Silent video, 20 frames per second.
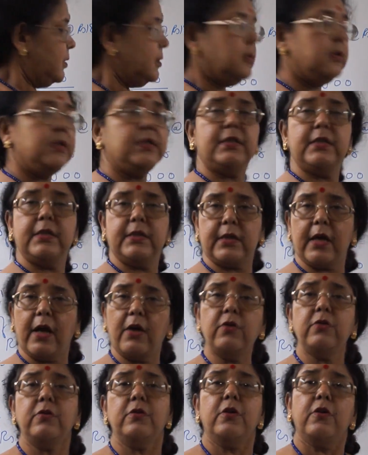this is
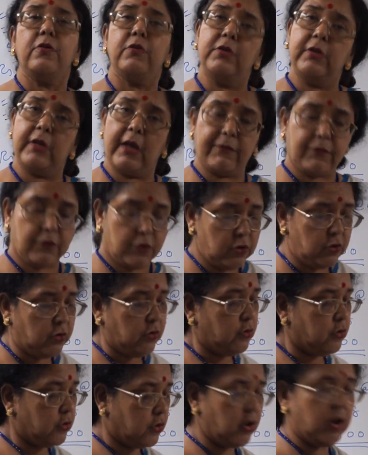how you have
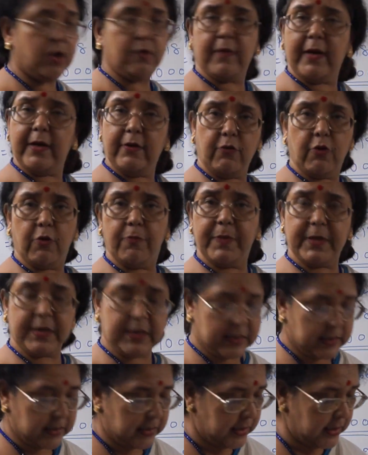to solve. I hope it
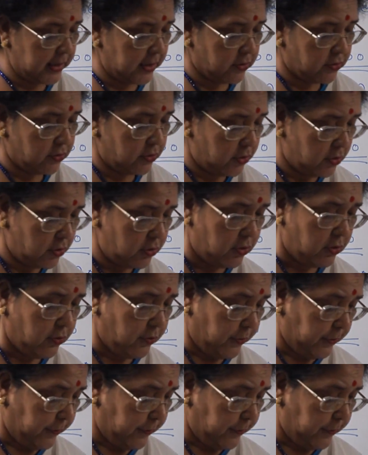is clear to you.